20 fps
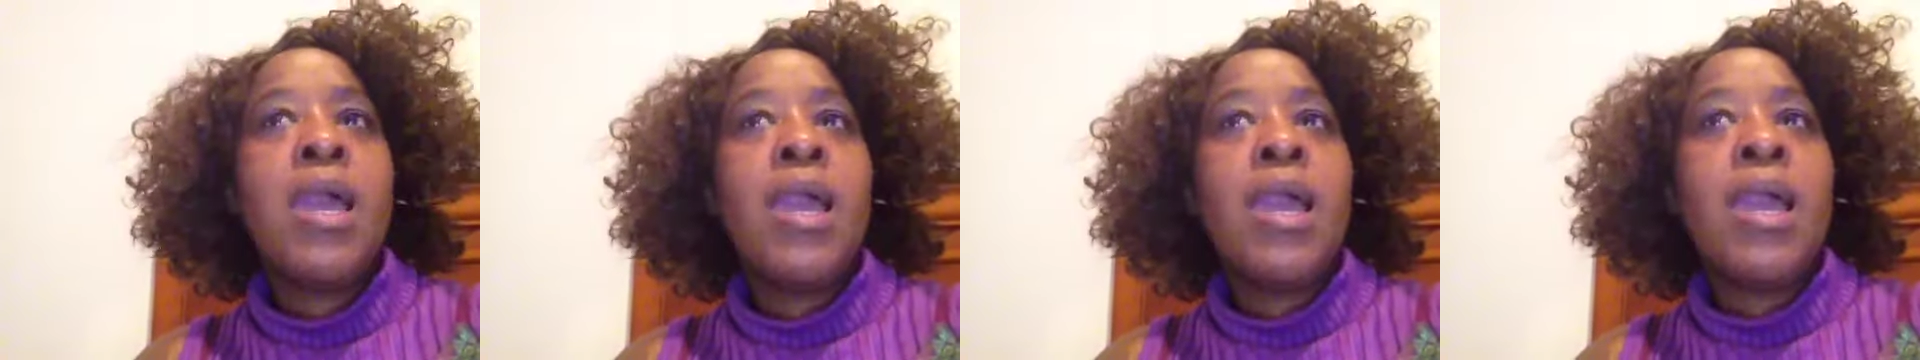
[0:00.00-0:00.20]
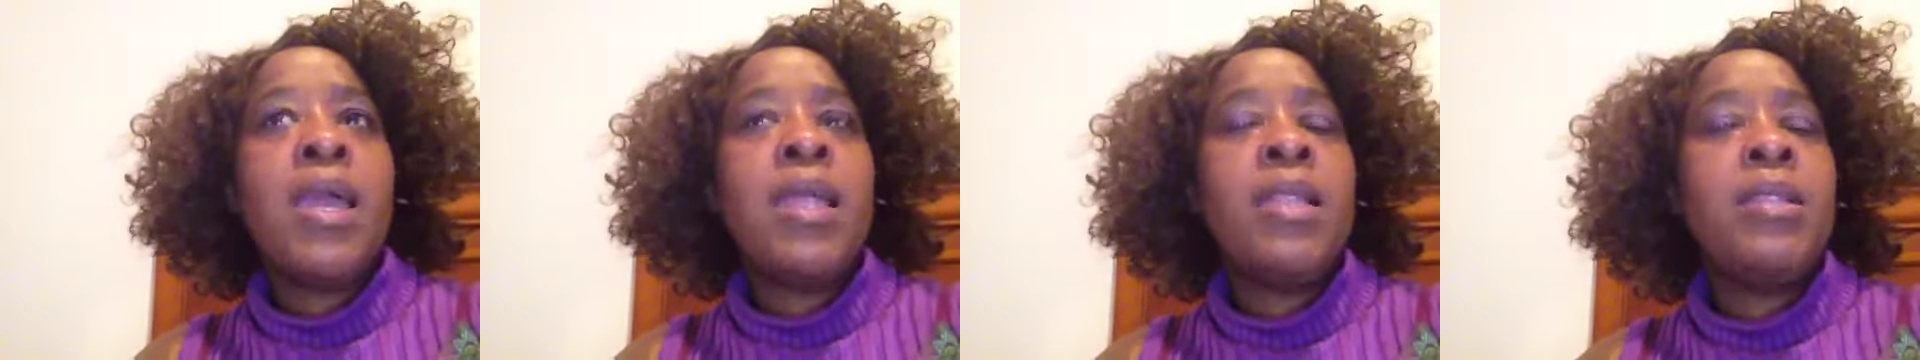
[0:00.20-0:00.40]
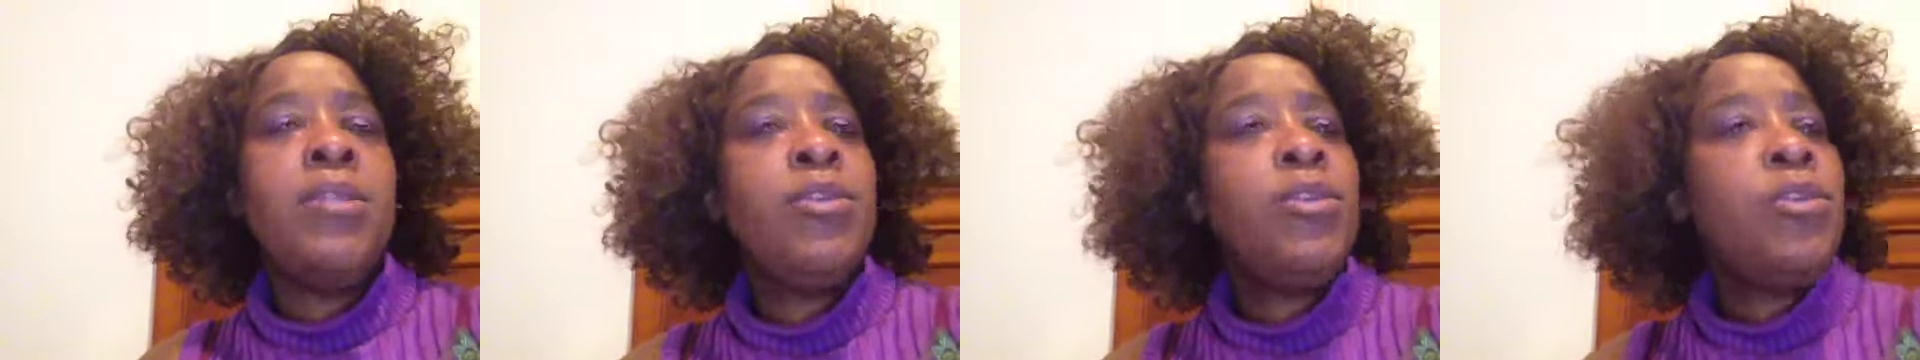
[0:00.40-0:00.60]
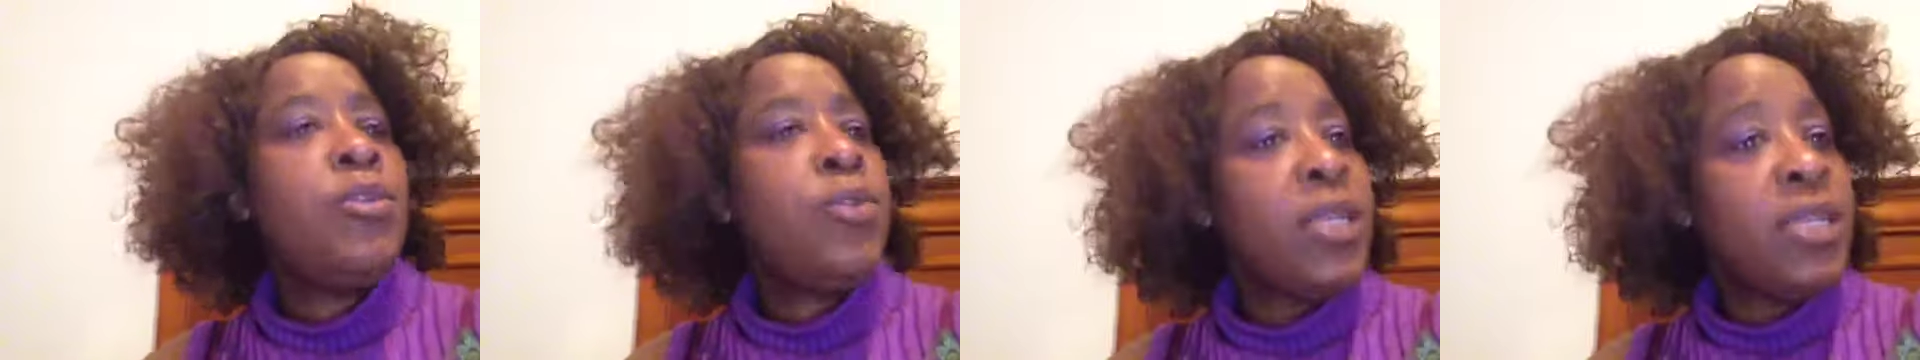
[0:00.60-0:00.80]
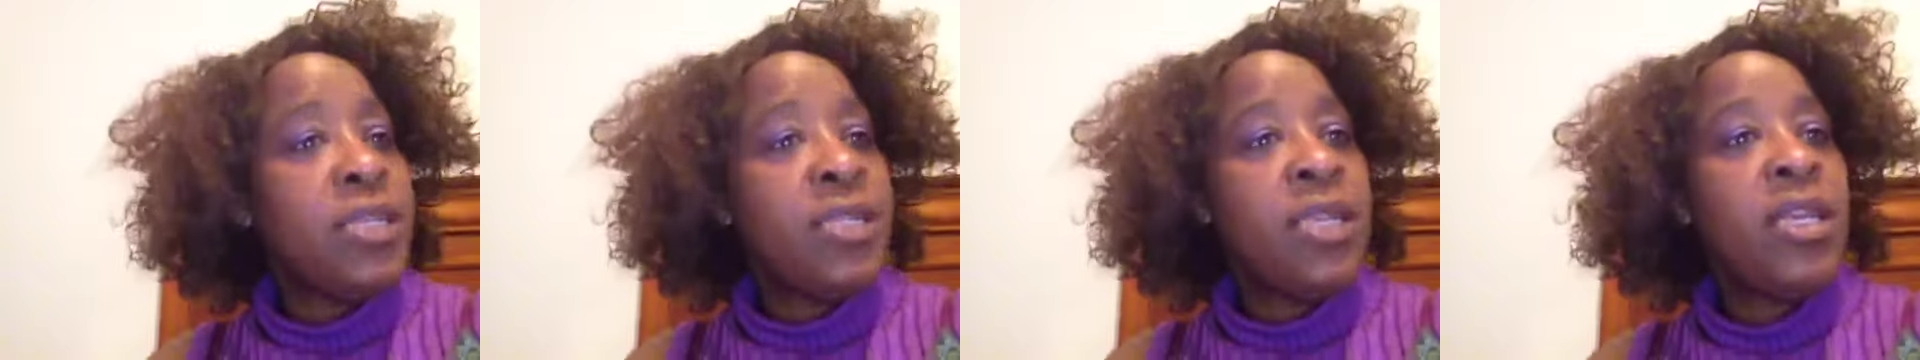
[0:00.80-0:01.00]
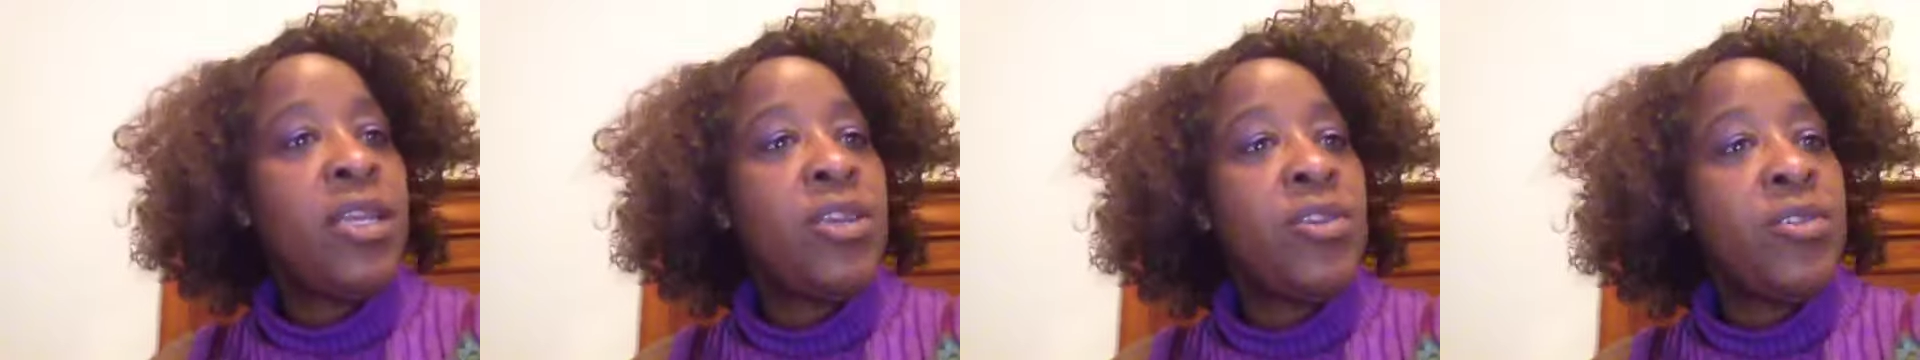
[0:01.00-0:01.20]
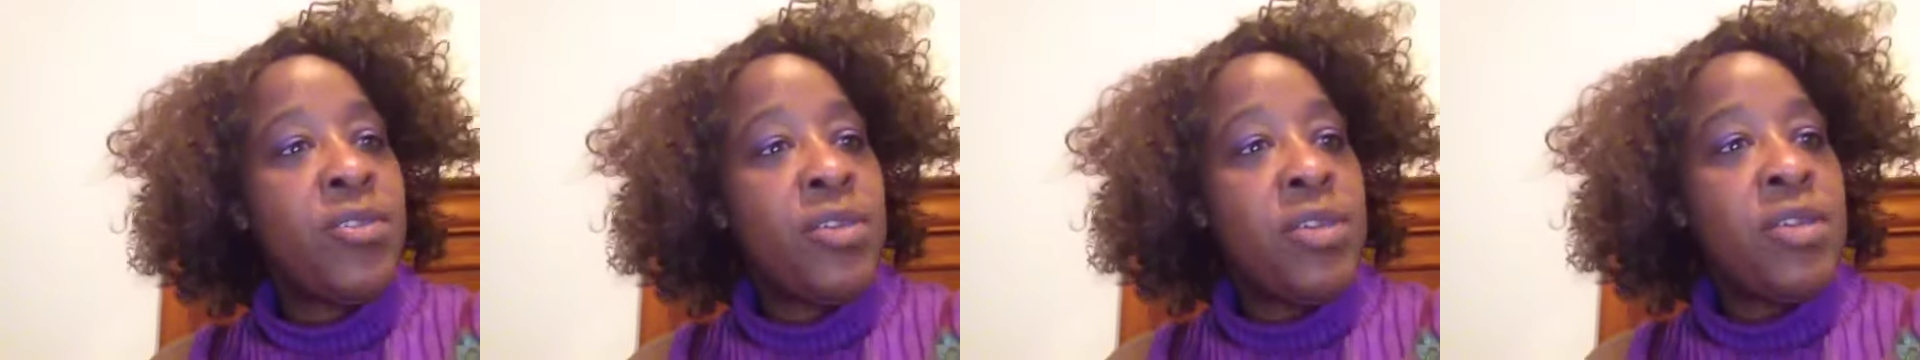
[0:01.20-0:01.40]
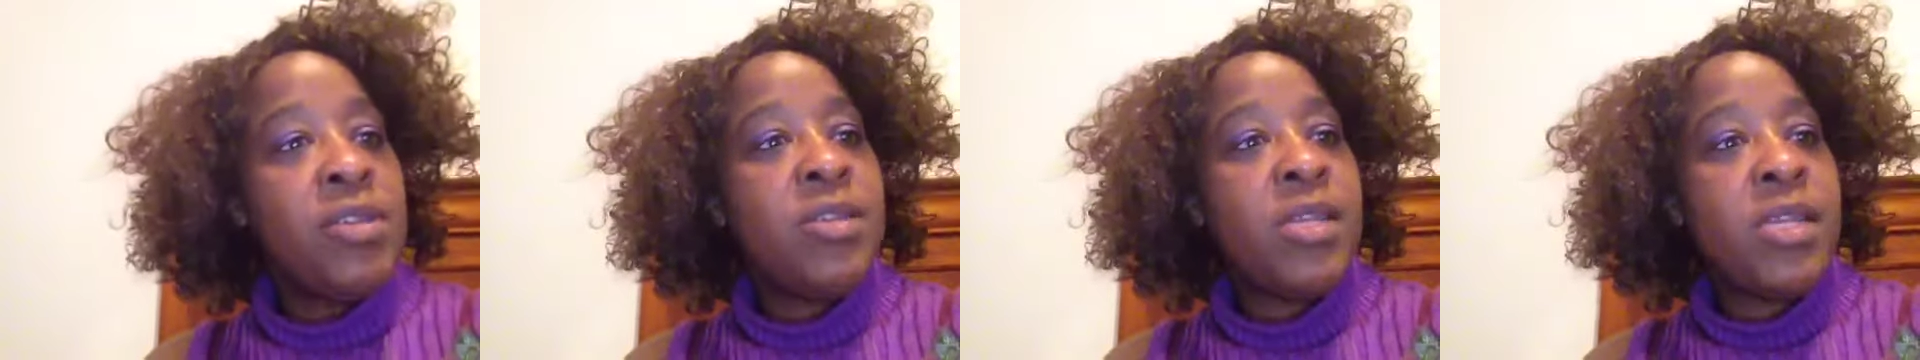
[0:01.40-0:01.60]
And, you know, they take you
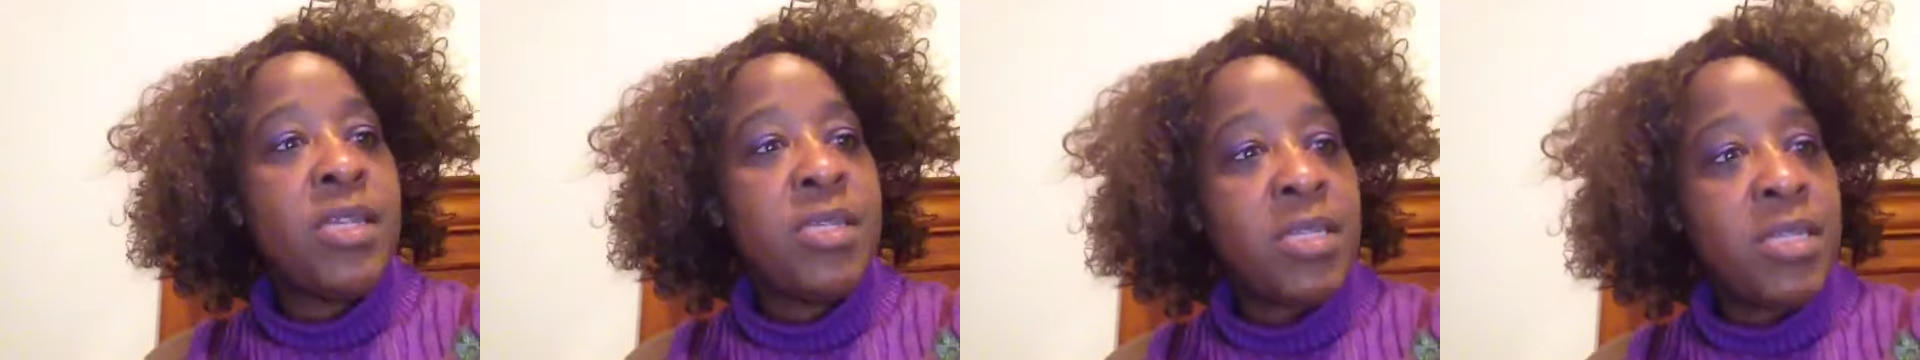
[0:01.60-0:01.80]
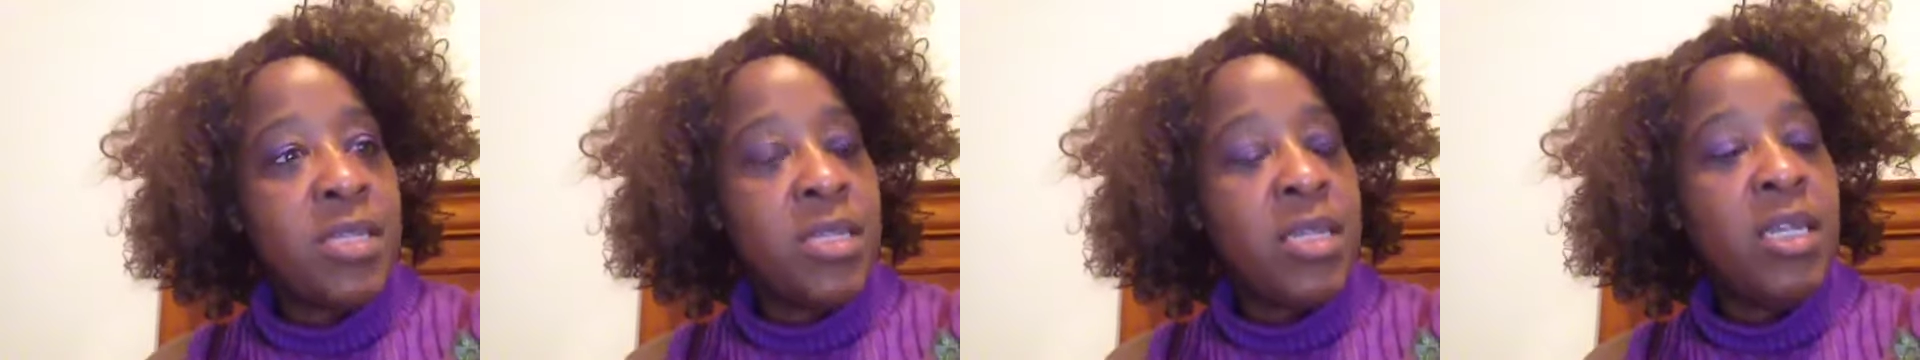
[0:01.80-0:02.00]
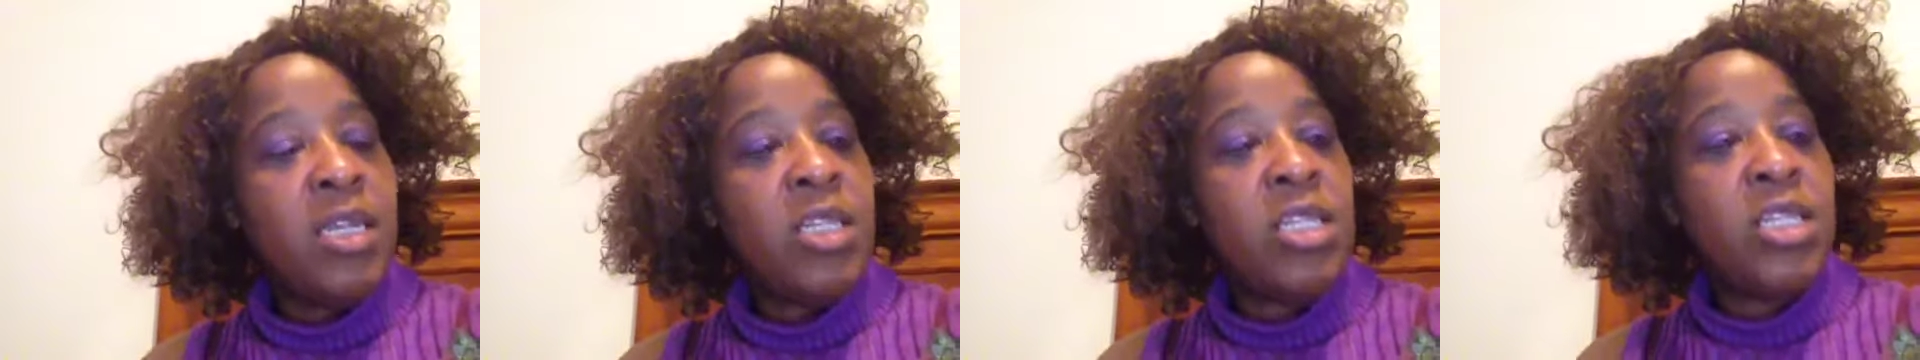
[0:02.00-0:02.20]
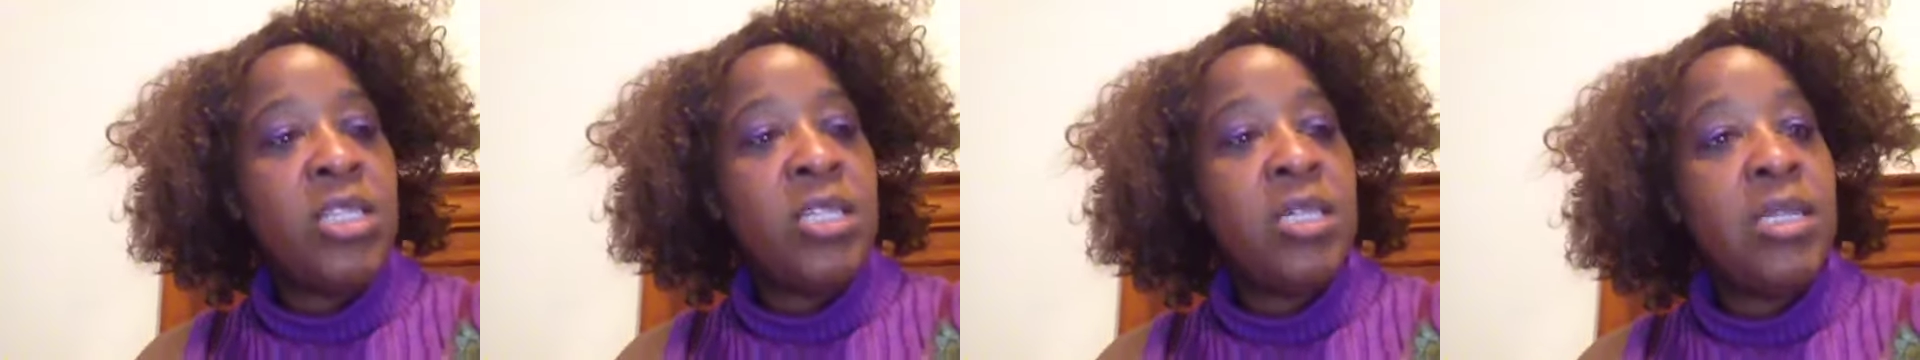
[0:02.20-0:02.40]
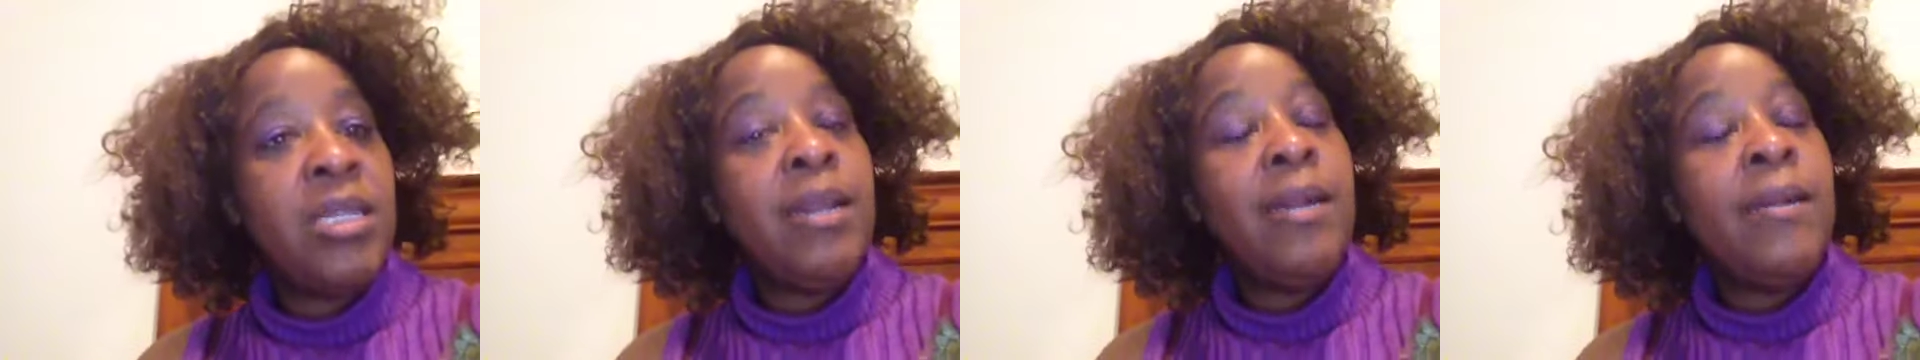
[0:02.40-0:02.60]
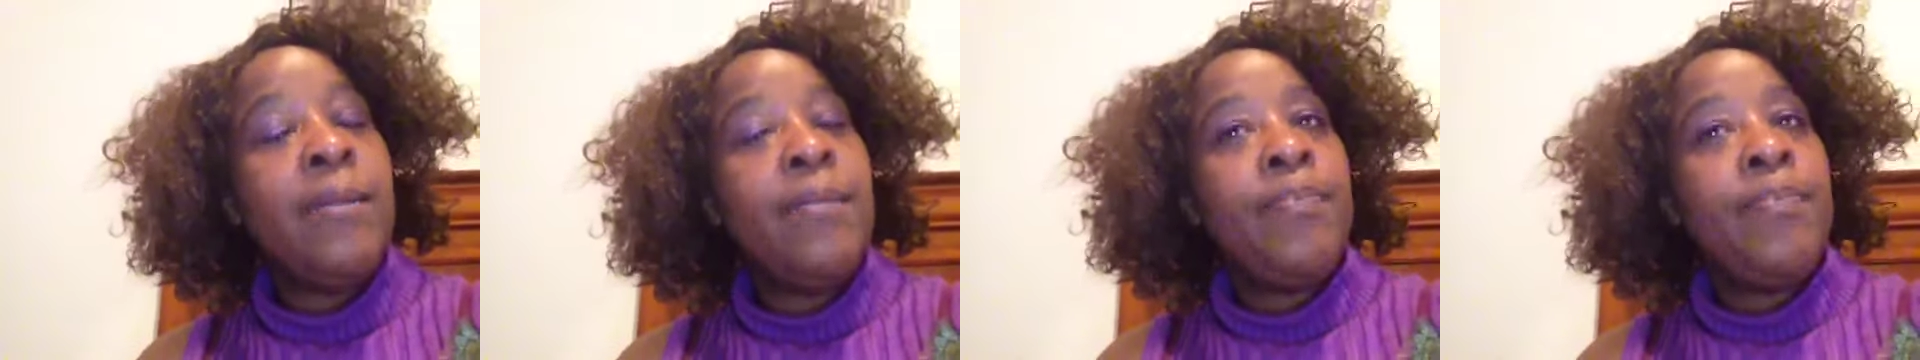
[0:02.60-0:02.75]
to your destination